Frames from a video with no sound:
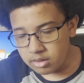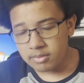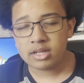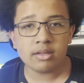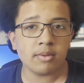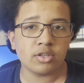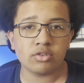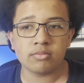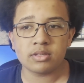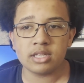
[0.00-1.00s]
Mini
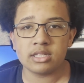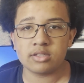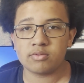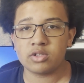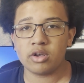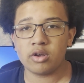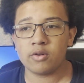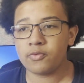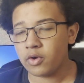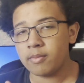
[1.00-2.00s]
Mushroom sees its
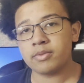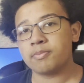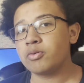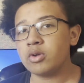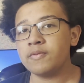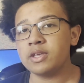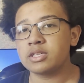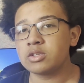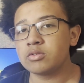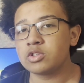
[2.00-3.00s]
return from the
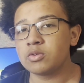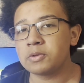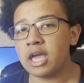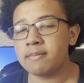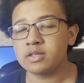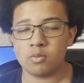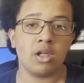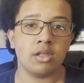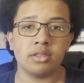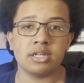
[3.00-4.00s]
previous New Soup game as
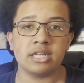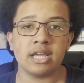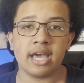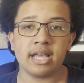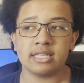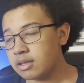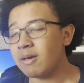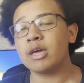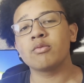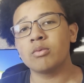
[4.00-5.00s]
well on the DS. The
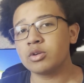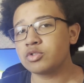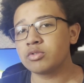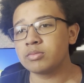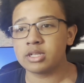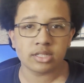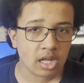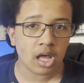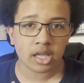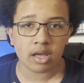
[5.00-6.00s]
Mega Mushroom does
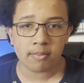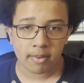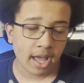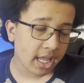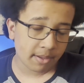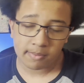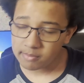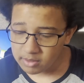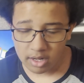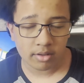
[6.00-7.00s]
not come back,
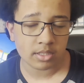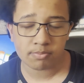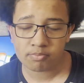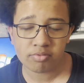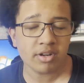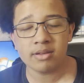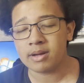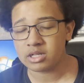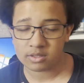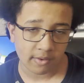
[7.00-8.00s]
but, you know, it's pretty
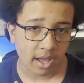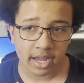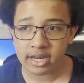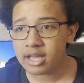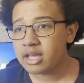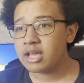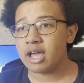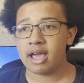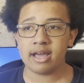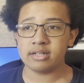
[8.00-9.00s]
much fine.
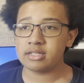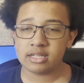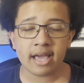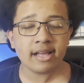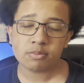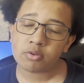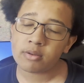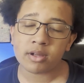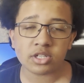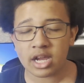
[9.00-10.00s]
And yeah, it's pretty
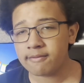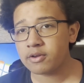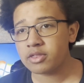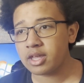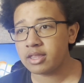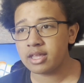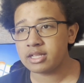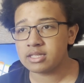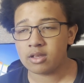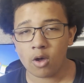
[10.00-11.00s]
much everything
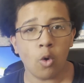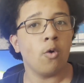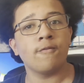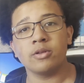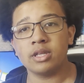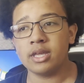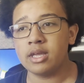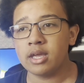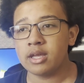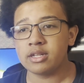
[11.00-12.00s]
that's
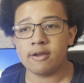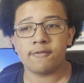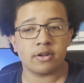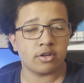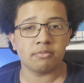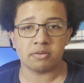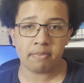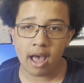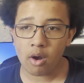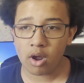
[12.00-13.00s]
overly different in terms of
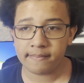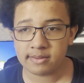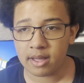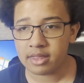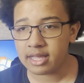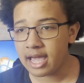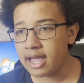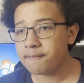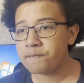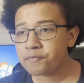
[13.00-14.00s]
power-ups about the game.